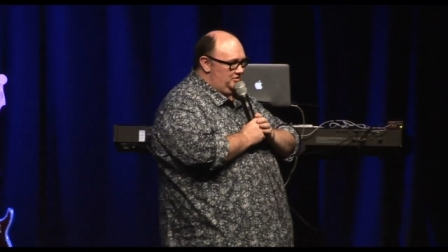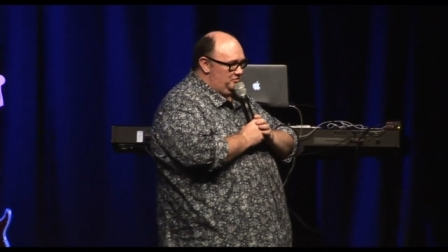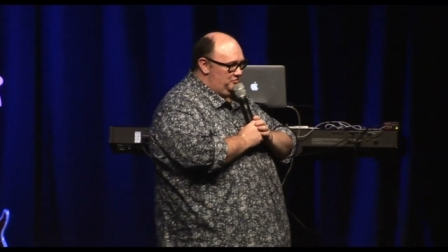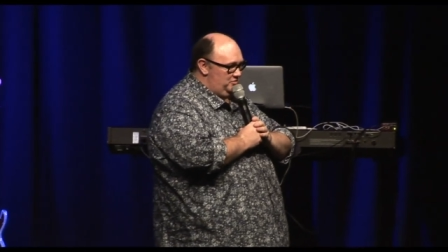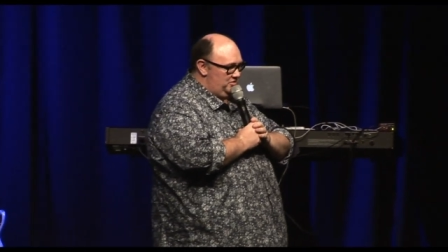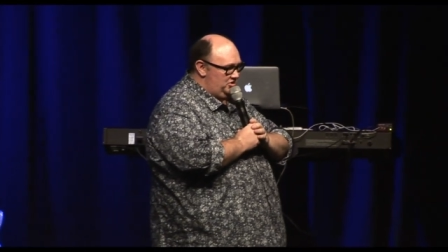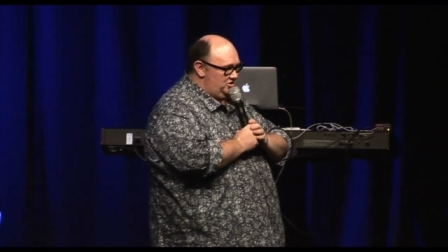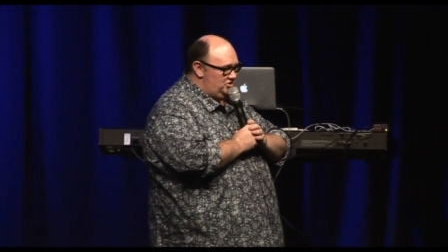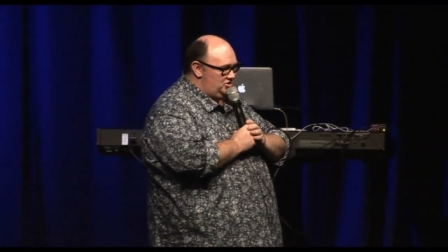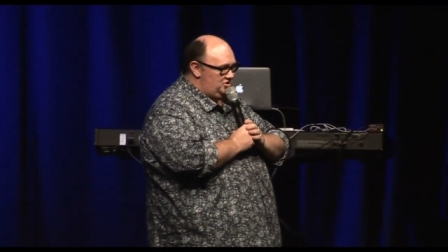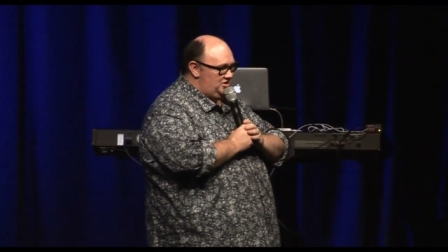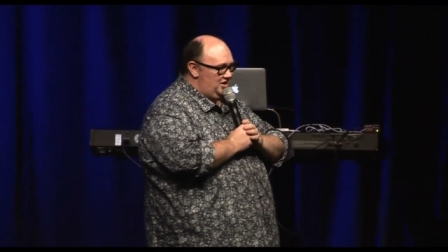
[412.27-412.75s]

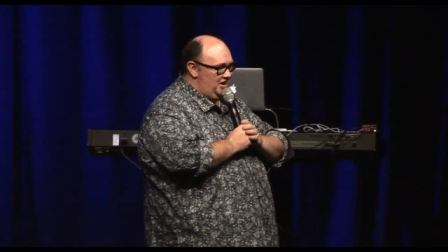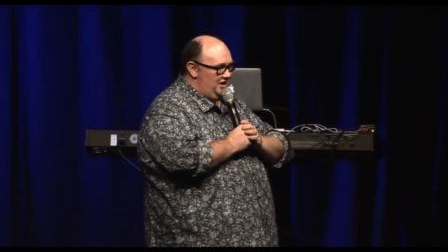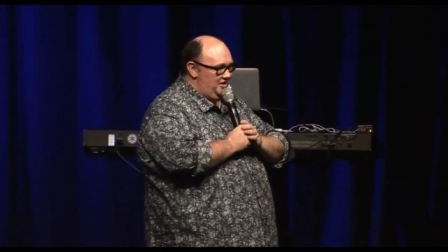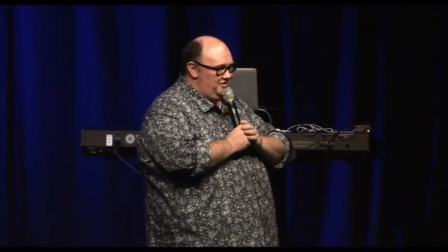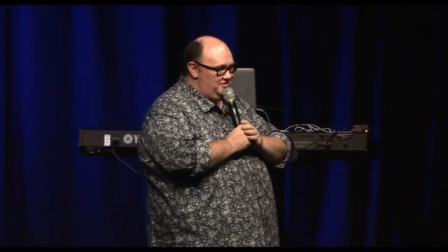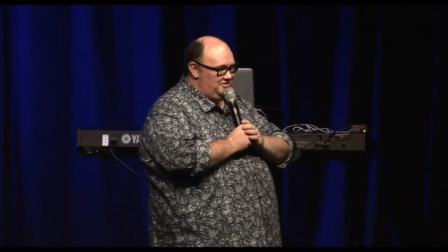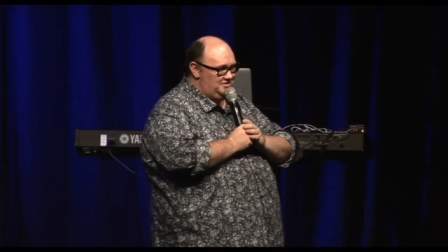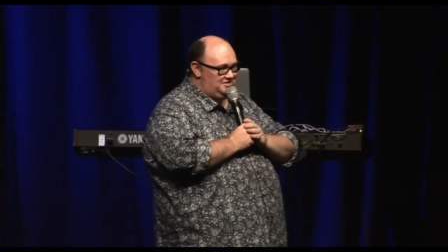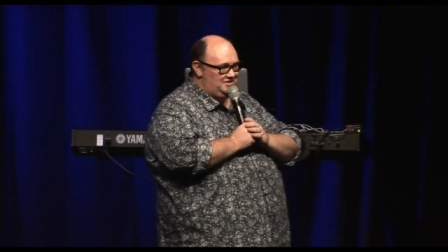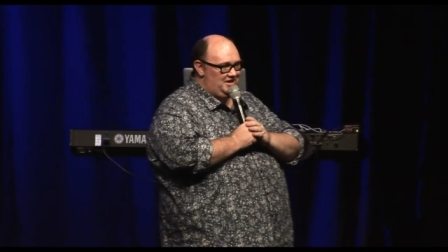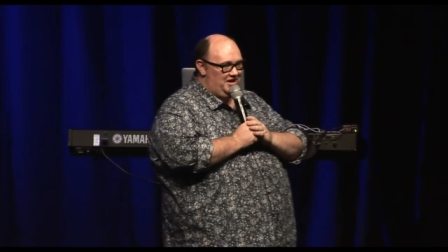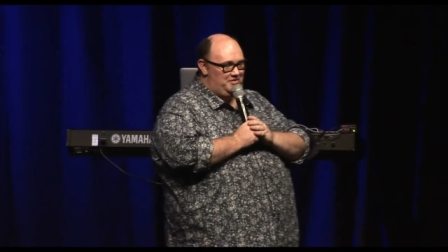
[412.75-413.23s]
we share
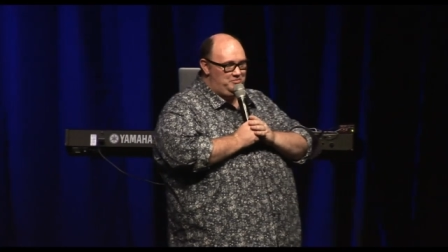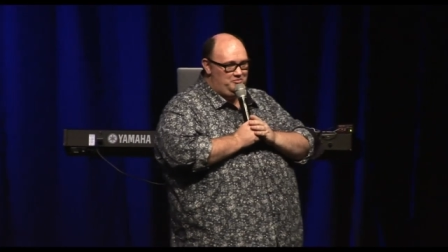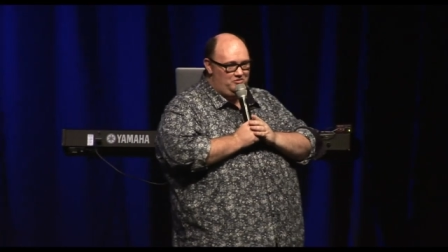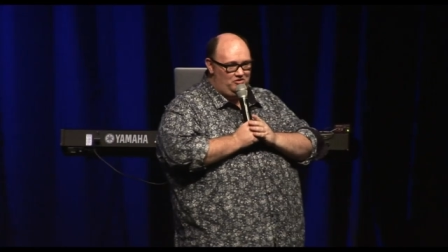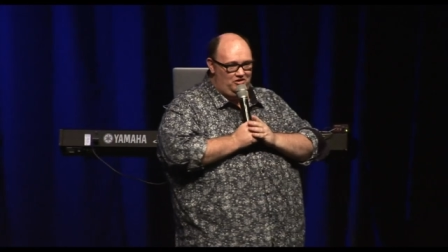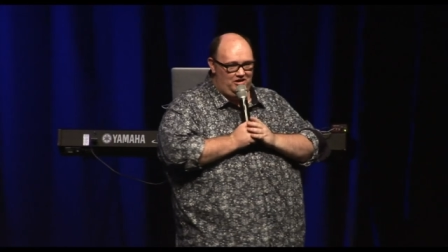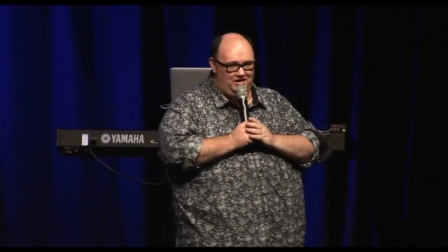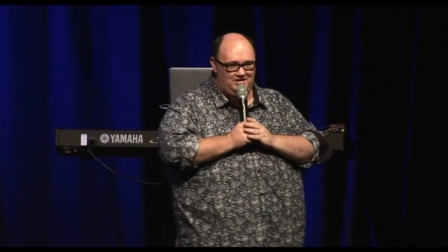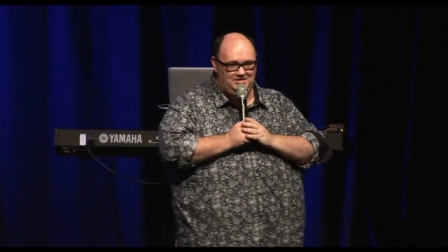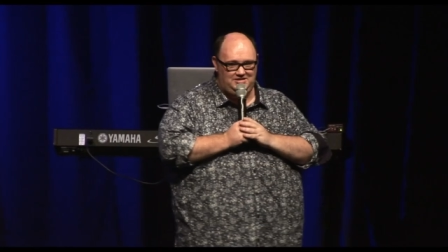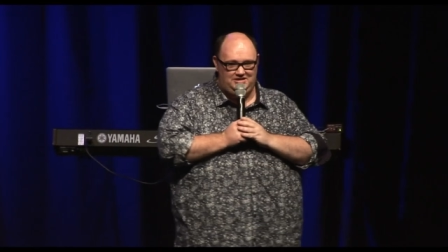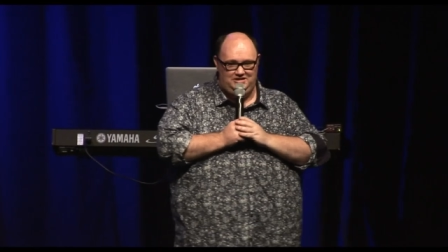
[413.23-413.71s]
the same
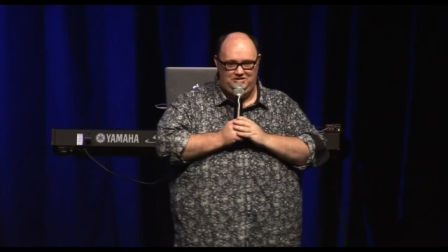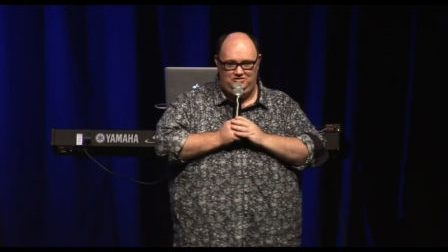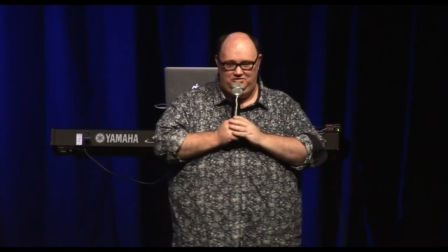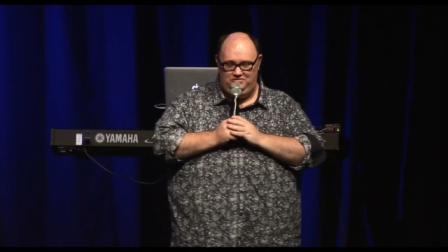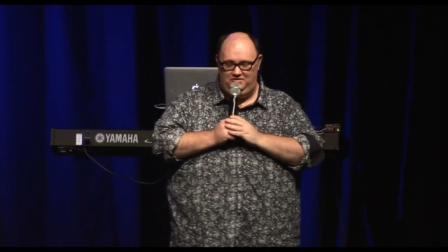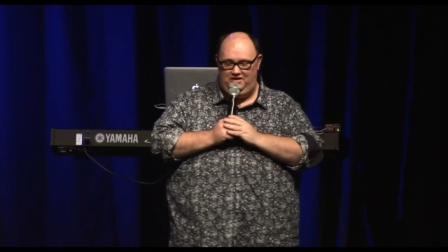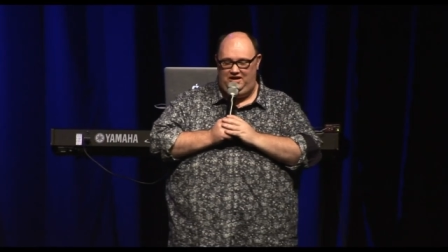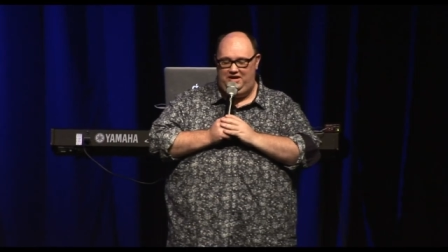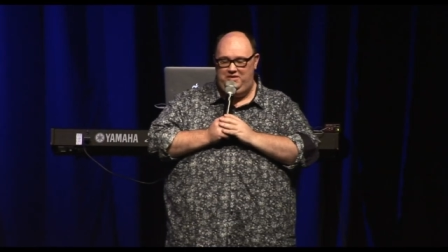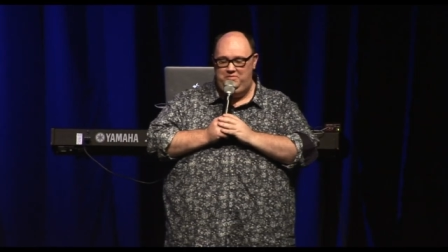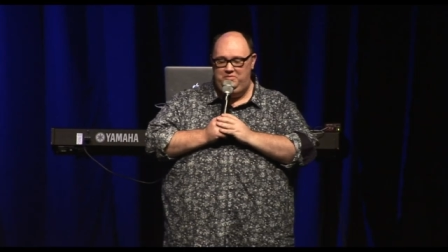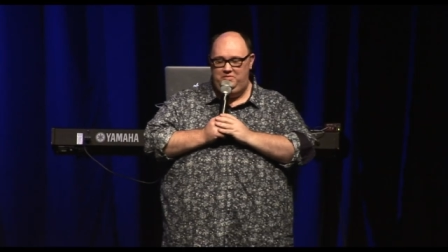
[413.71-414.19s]
crazy
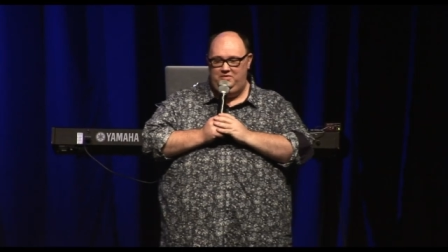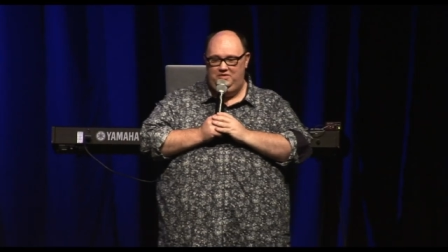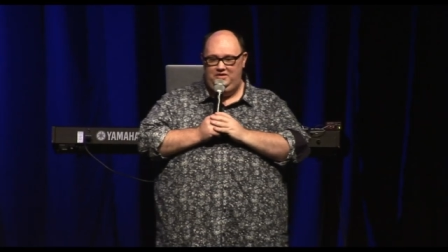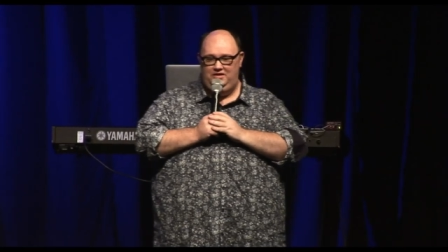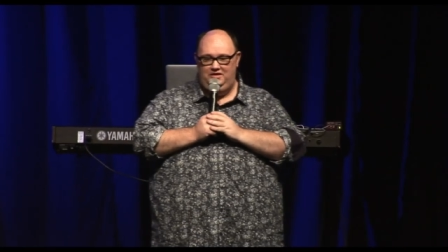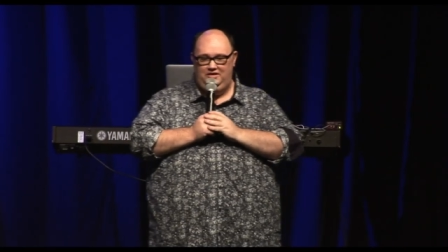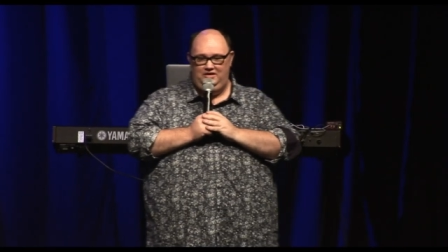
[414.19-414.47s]
dream,